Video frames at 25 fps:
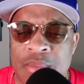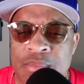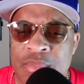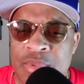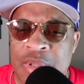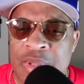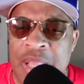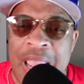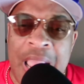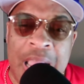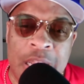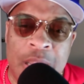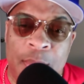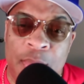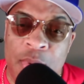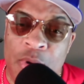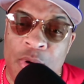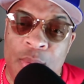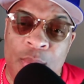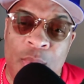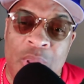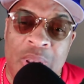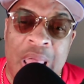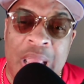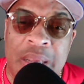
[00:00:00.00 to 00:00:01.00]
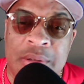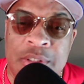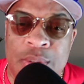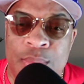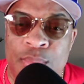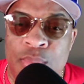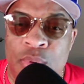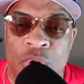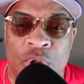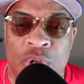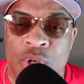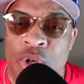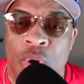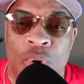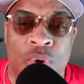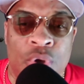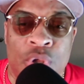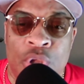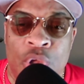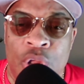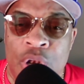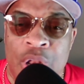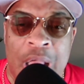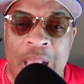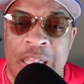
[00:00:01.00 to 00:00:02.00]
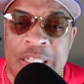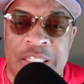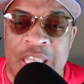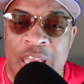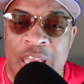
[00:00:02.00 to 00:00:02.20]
they had to put him on life support. No, you're not